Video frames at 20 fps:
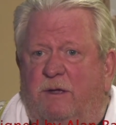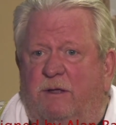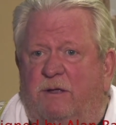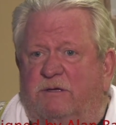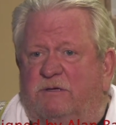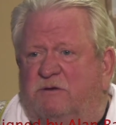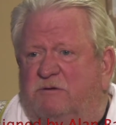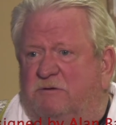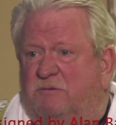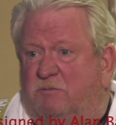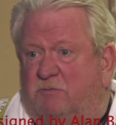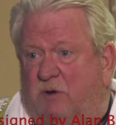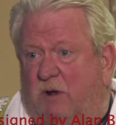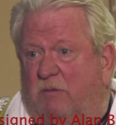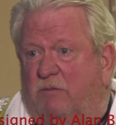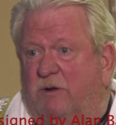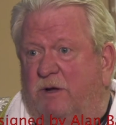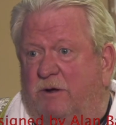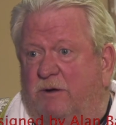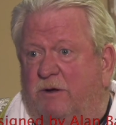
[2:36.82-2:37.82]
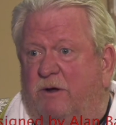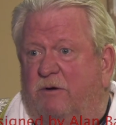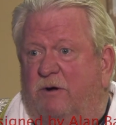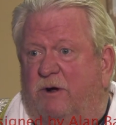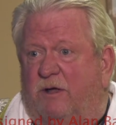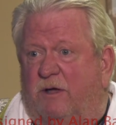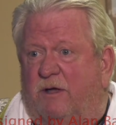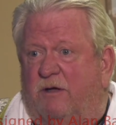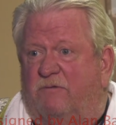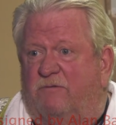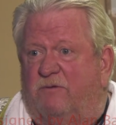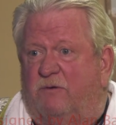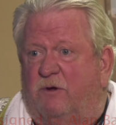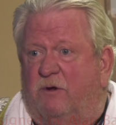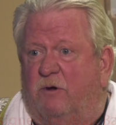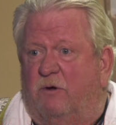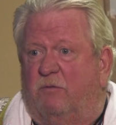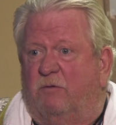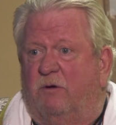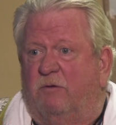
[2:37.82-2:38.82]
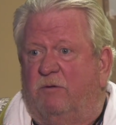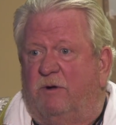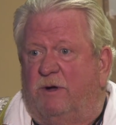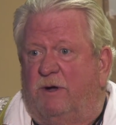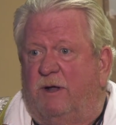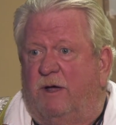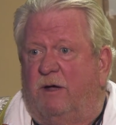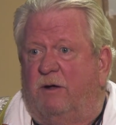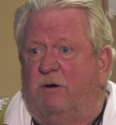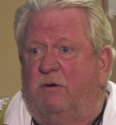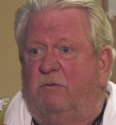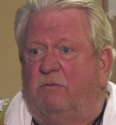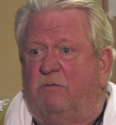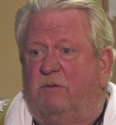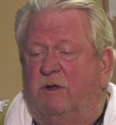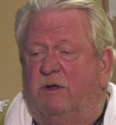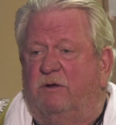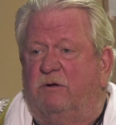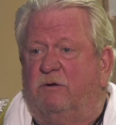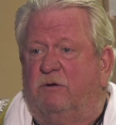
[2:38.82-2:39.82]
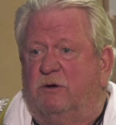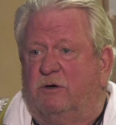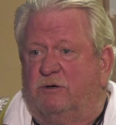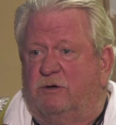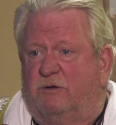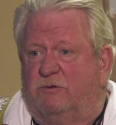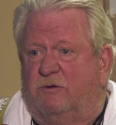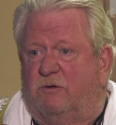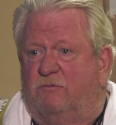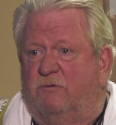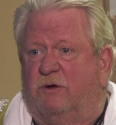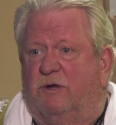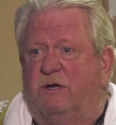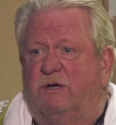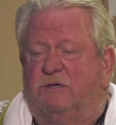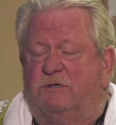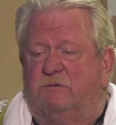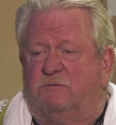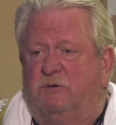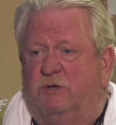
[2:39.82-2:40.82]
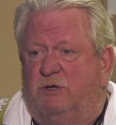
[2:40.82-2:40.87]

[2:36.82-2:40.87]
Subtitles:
this was probably a year and a half ago, we went down and we looked at the rigs,